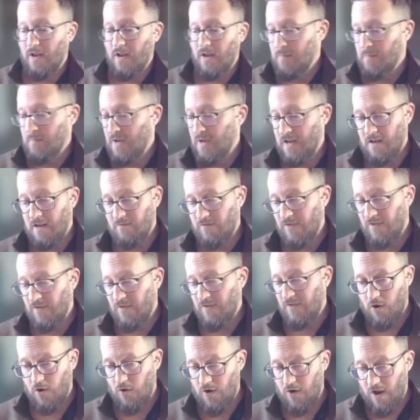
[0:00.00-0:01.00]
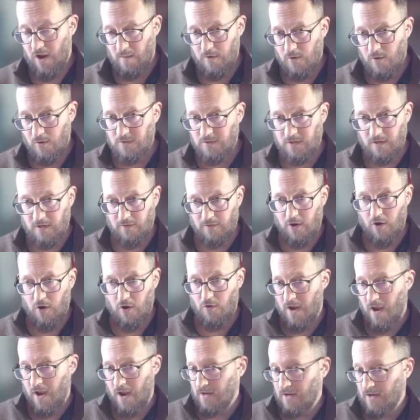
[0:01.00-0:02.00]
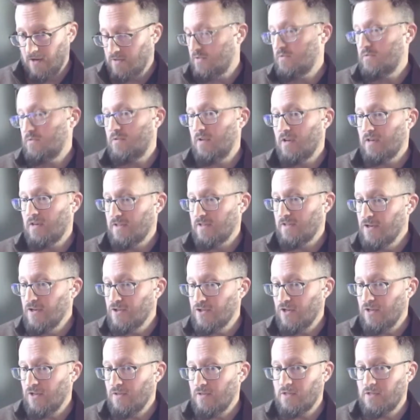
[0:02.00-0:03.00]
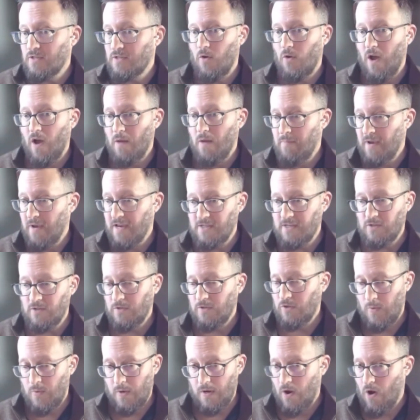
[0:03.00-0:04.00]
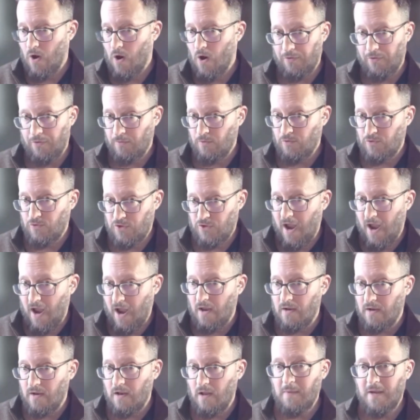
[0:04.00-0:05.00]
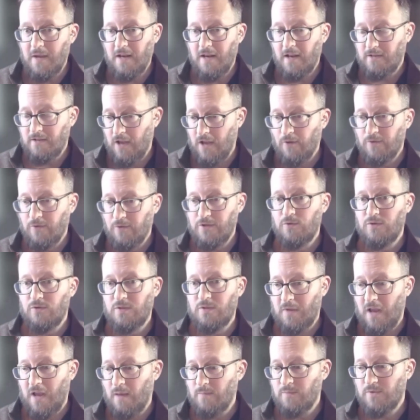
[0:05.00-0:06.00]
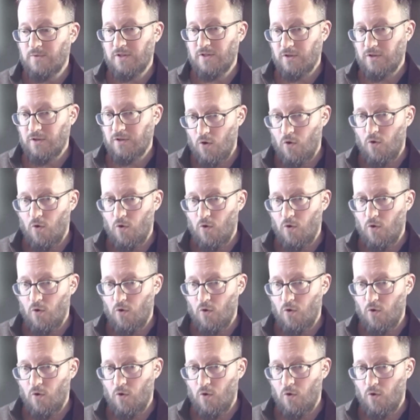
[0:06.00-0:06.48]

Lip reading: But I mean, in VS Code, I'm using the Codex extension, so I'm basically doing it all through chat. I mean, it tells you sometimes to